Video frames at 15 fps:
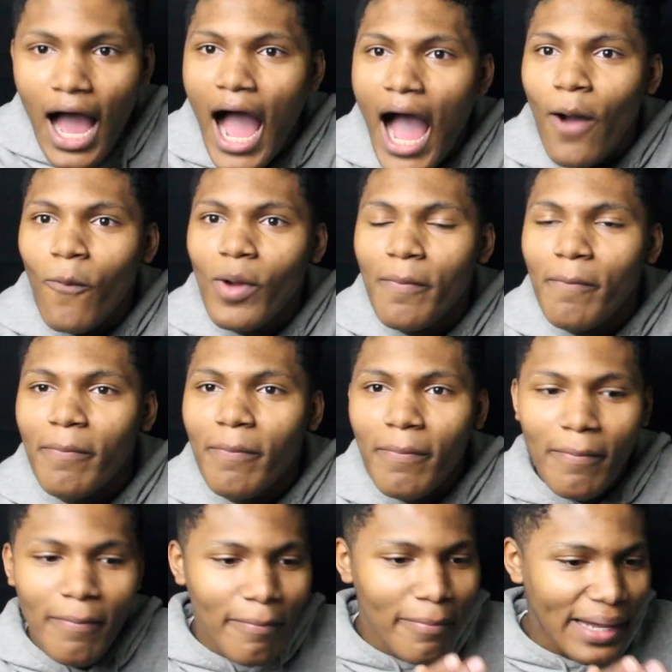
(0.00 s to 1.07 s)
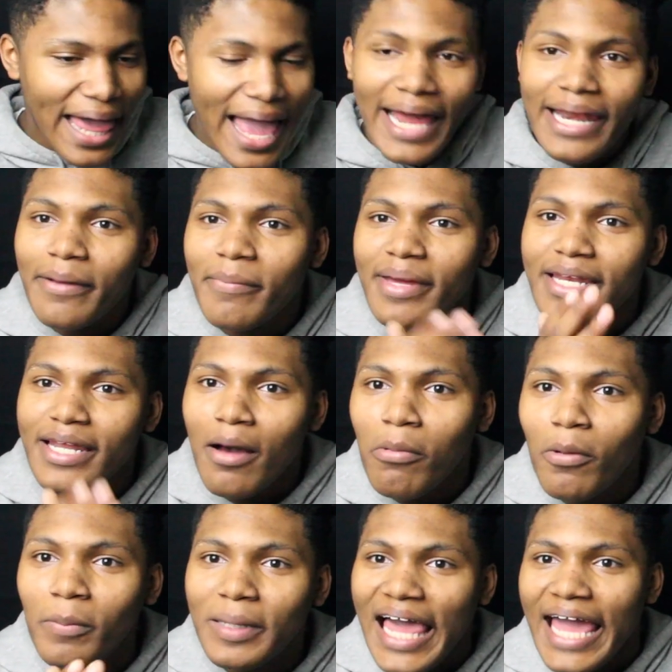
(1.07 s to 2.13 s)
I went platinum and
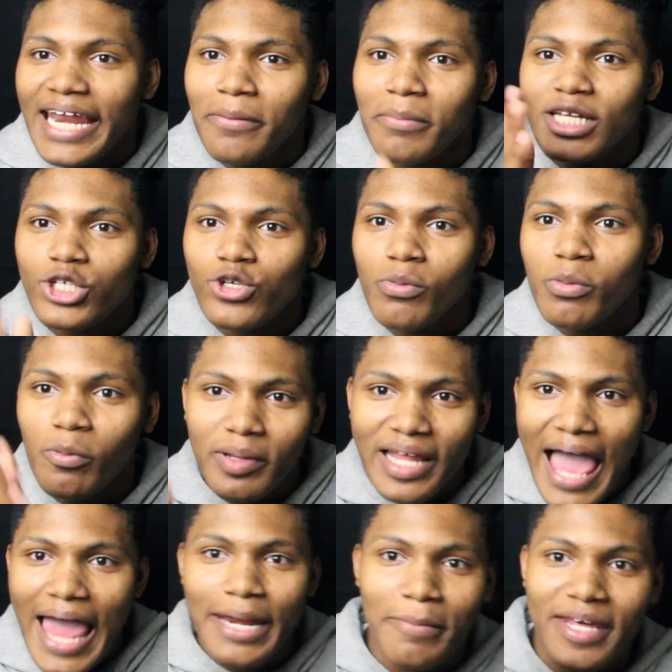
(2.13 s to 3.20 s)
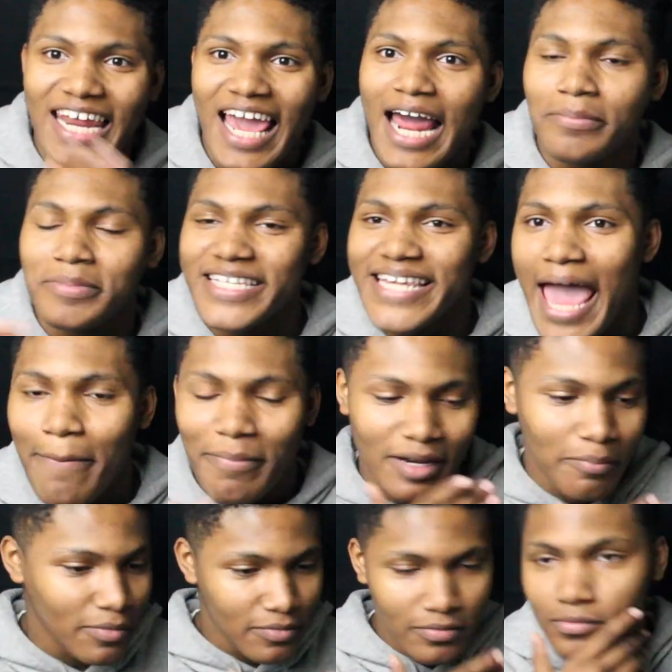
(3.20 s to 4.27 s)
double platinum and triple platinum, and now I'm snapping
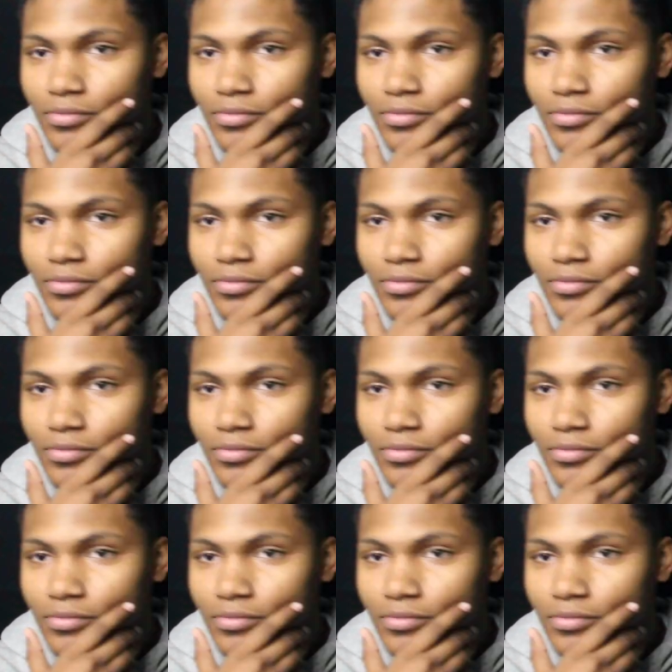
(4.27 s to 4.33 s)
them.